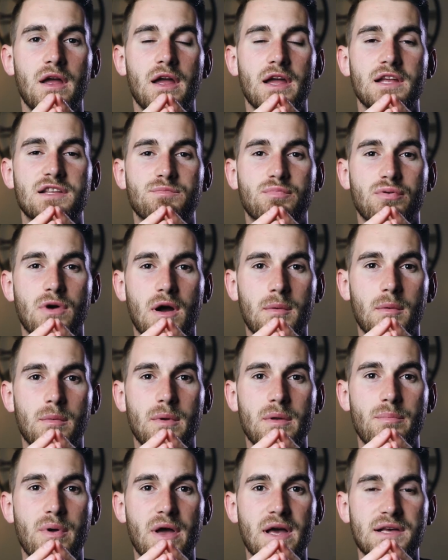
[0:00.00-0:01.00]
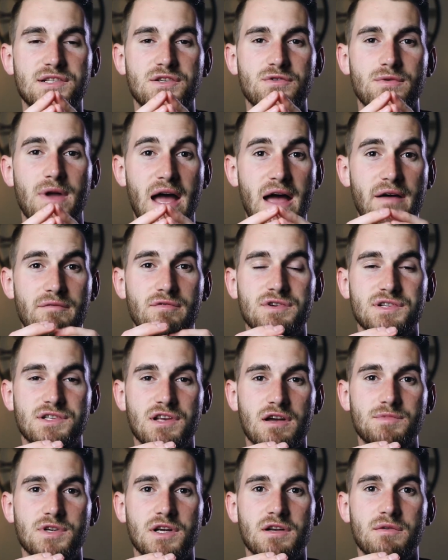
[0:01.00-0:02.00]
it's probably best to have your
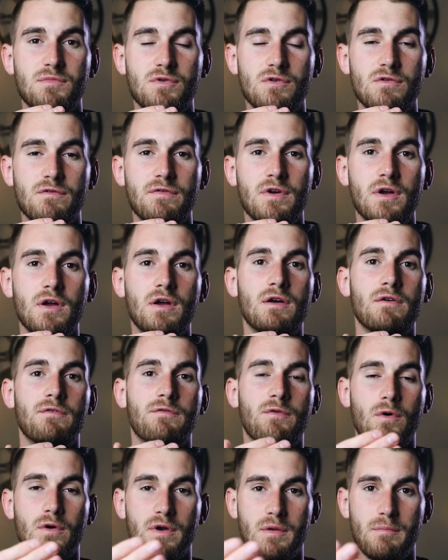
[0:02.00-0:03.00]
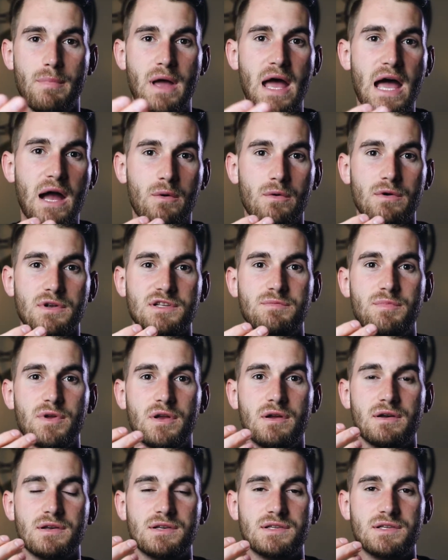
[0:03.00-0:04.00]
subject move forward and backwards,
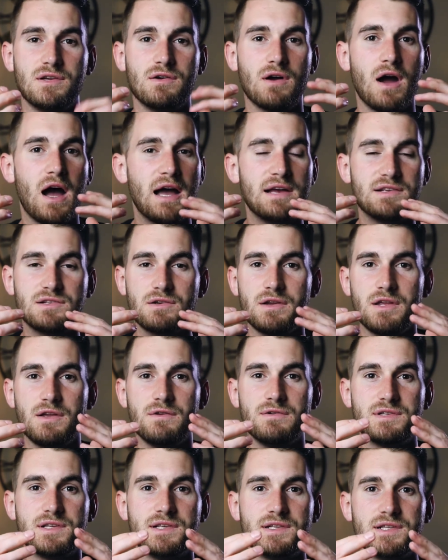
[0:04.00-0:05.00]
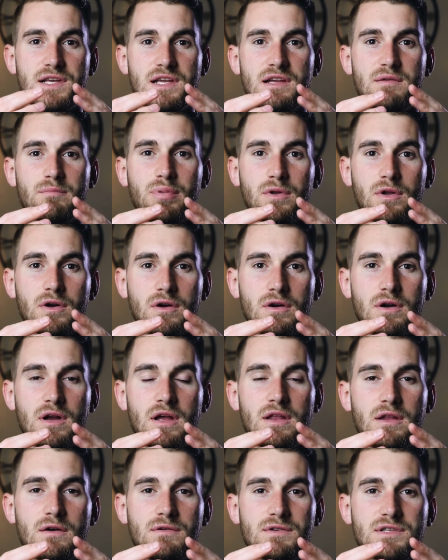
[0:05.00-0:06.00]
because your eyes aren't used to seeing blur
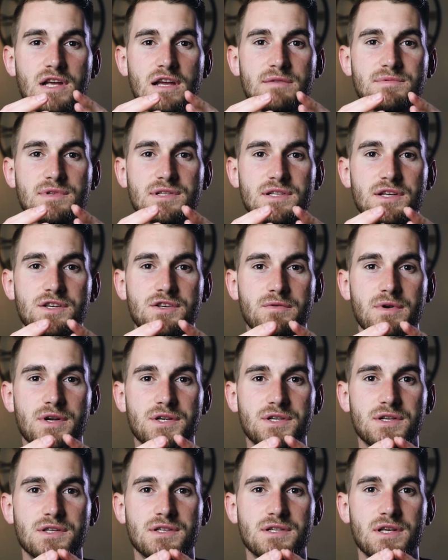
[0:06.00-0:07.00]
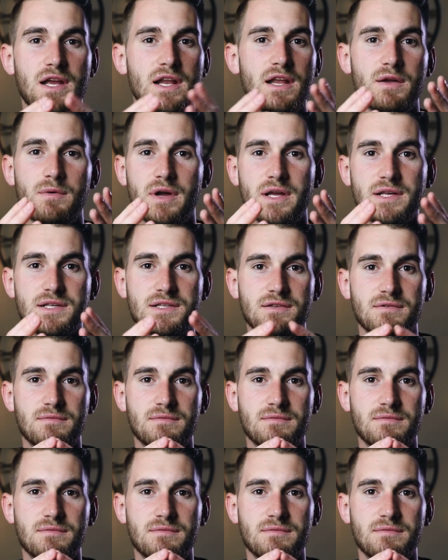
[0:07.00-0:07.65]
in those types of situations anyways.